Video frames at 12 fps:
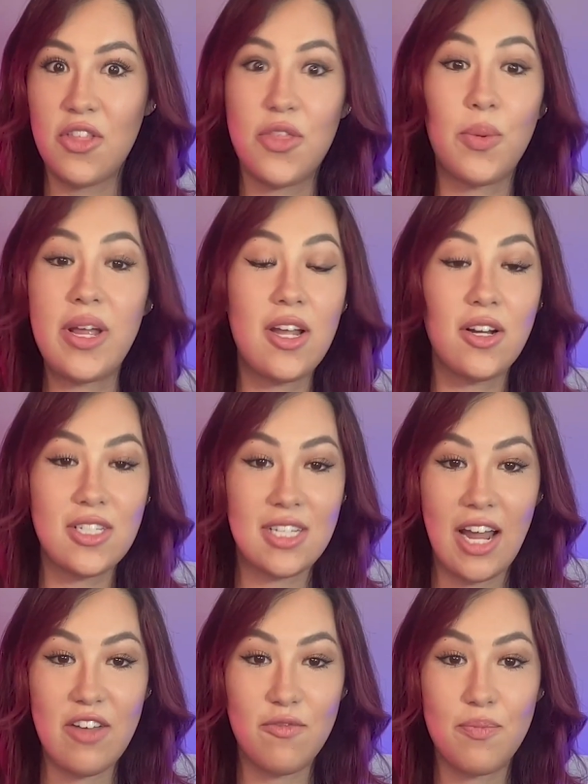3 years
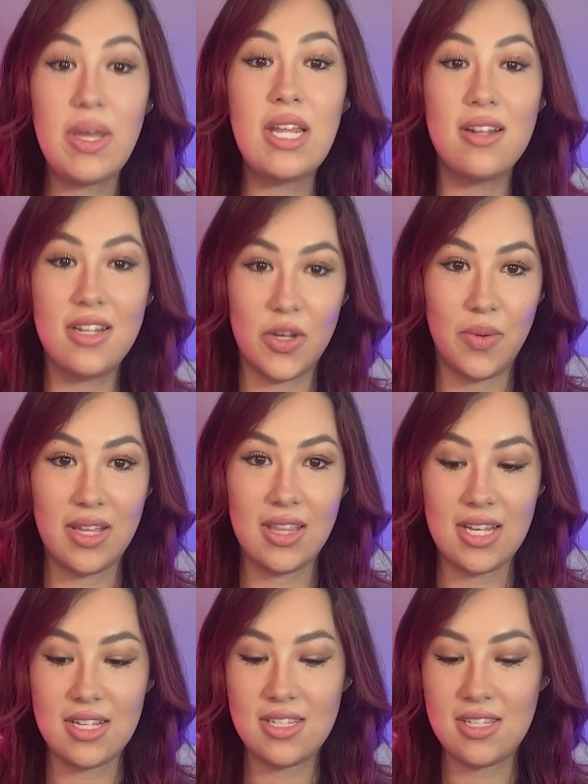that I've been doing
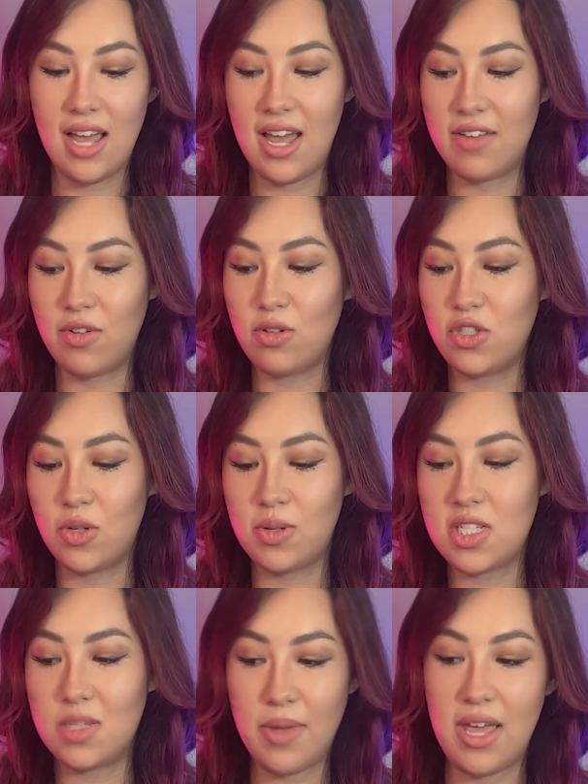this, I've also
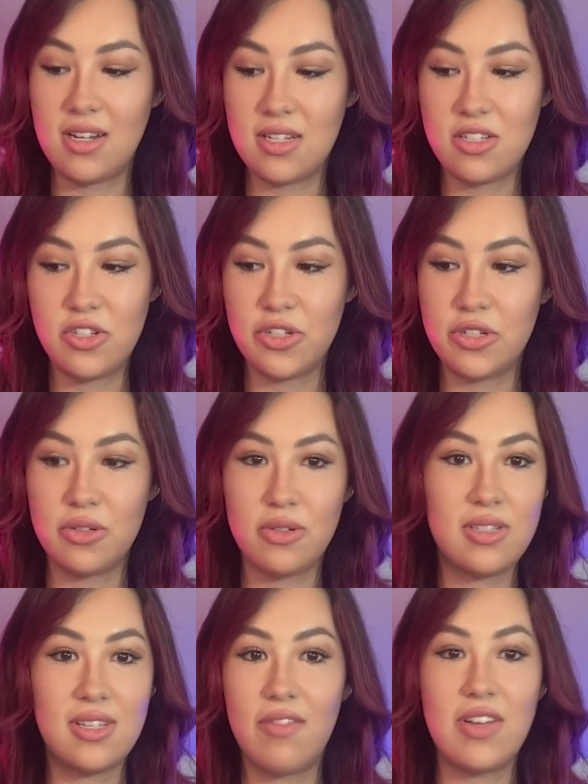expanded
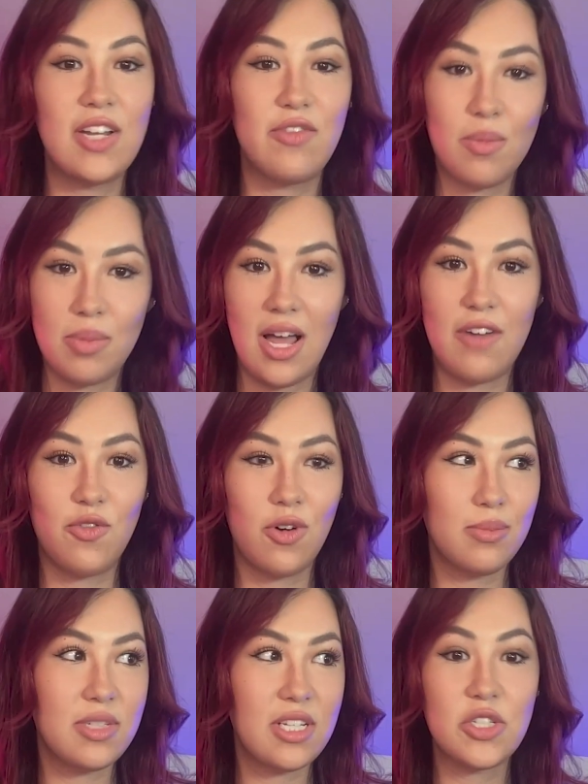to 7 different platforms.